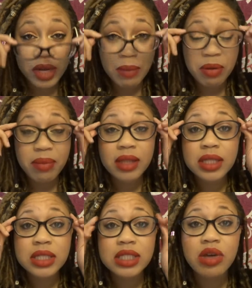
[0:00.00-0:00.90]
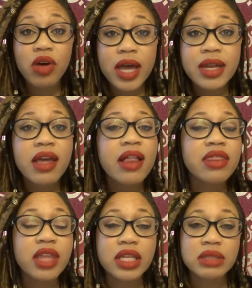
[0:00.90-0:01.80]
I put my lenses on
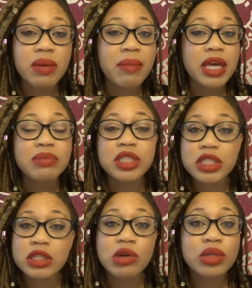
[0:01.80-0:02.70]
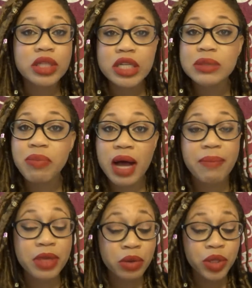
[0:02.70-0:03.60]
they my makeup still looks
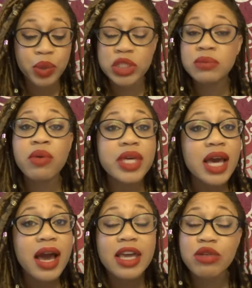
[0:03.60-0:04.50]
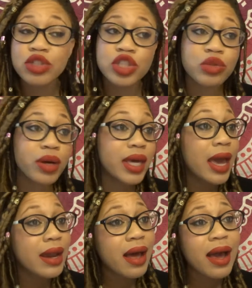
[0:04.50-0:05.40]
popping you can do a smoky eye you can just do a
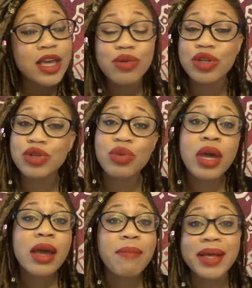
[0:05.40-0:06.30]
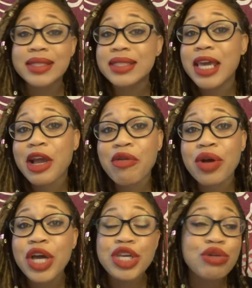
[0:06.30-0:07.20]
cat eye you can do
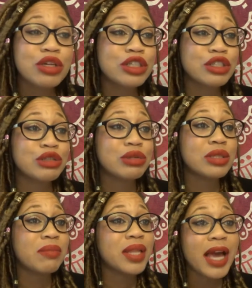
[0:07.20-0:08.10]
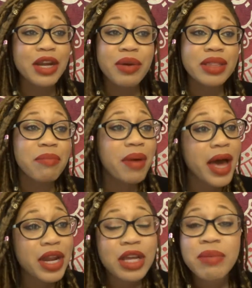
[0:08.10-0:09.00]
mascara you can just do some liner at the
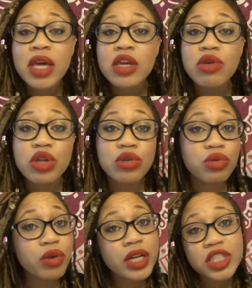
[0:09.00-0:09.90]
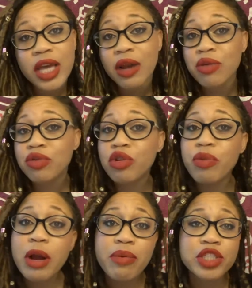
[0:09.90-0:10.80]
bottom you can do green shadow you can do
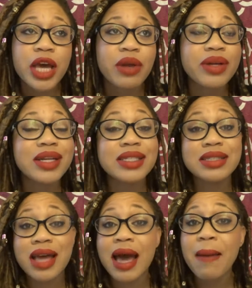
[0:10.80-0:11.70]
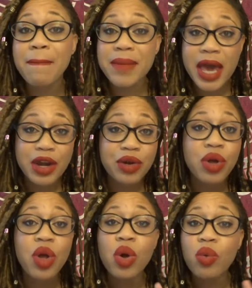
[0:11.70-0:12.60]
purple shadow it does not matter
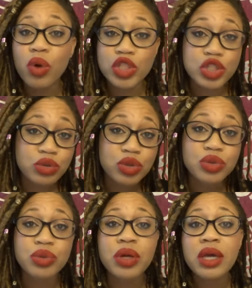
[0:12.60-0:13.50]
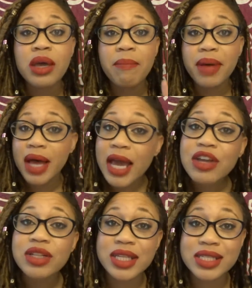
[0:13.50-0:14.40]
what you do behind
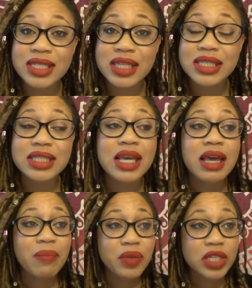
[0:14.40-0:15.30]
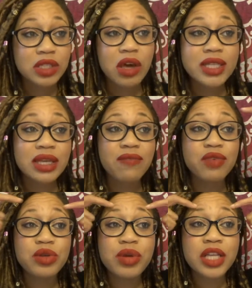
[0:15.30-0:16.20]
your lenses as long as I
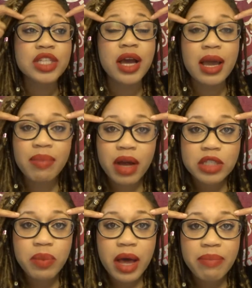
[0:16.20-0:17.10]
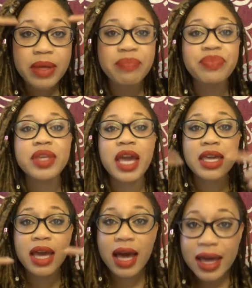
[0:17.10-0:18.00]
feel you got your eyebrows popping
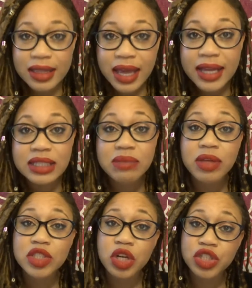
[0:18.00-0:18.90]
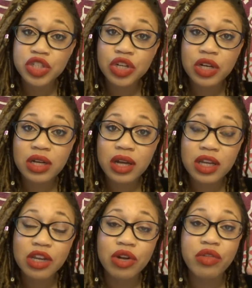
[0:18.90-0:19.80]
and your highlight to make sure that your
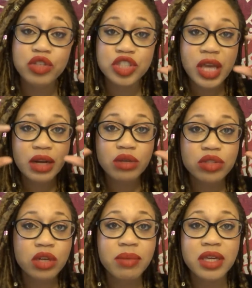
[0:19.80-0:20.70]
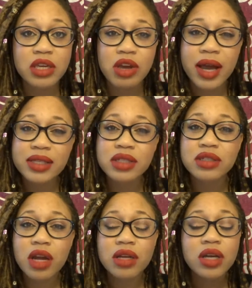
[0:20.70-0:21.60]
you know those shadows aren't making your eyes look
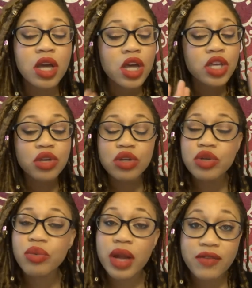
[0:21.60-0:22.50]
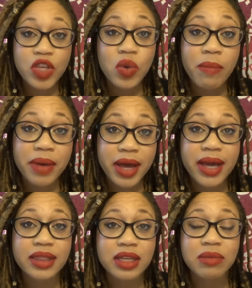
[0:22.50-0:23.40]
darker you can do whatever you want
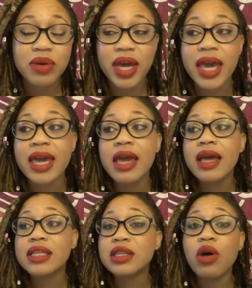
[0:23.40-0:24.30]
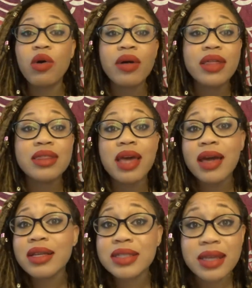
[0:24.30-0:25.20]
behind them okay so
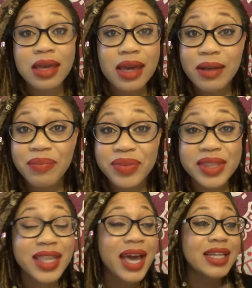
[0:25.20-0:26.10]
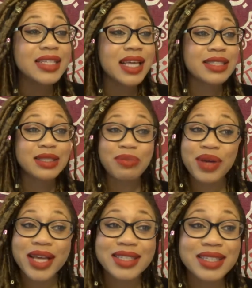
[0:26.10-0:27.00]
that is it that is as simple
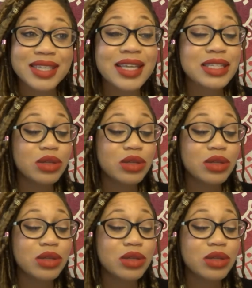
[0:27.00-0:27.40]
as it gets.